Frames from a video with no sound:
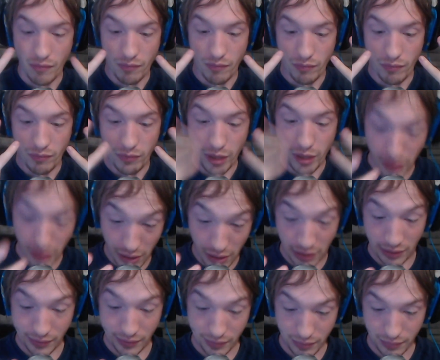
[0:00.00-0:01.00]

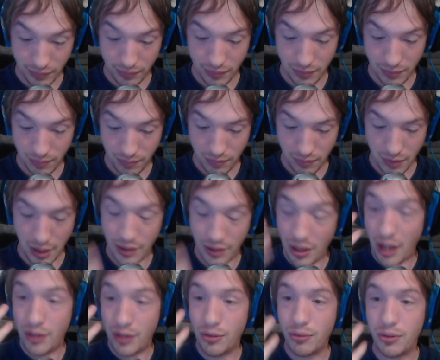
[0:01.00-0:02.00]
Ugh! I
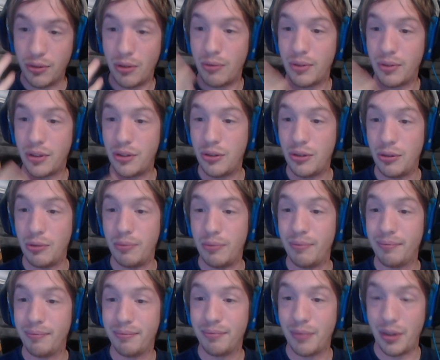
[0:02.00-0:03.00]
don't know what to do
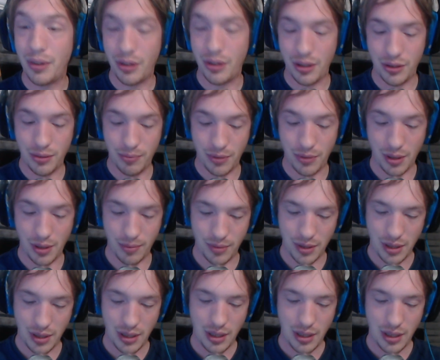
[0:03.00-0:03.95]
with it sometimes.